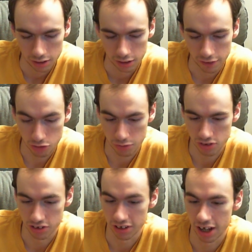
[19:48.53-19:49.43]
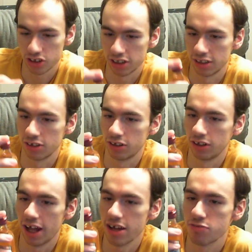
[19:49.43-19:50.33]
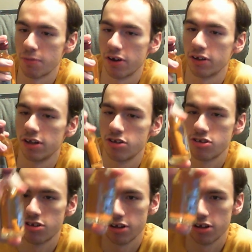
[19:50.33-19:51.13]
This one's actually a little glass bottle. It's